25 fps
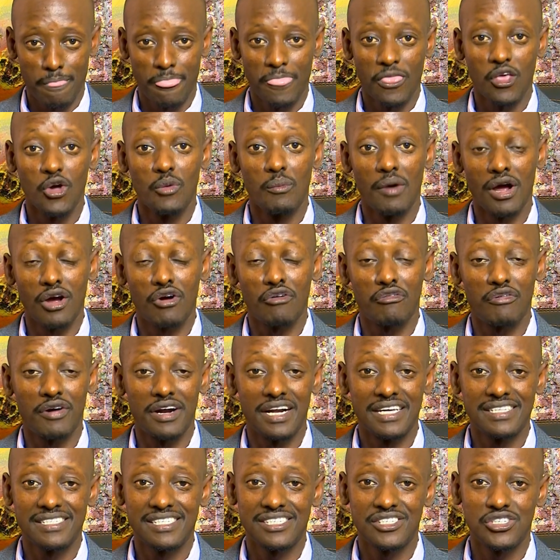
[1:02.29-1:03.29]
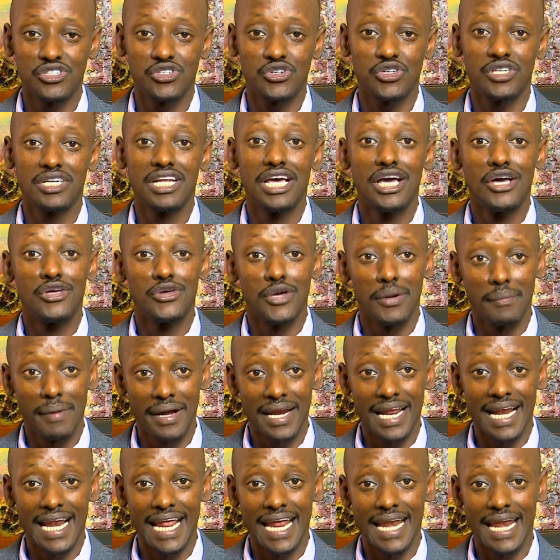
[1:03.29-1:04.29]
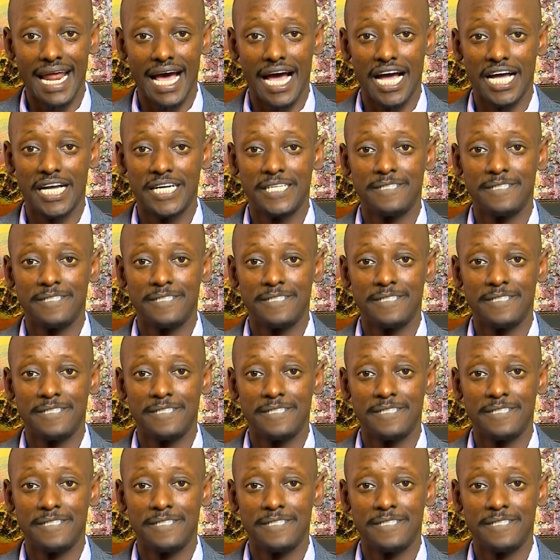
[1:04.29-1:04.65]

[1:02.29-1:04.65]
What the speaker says: Your microfinance institution, your money lender.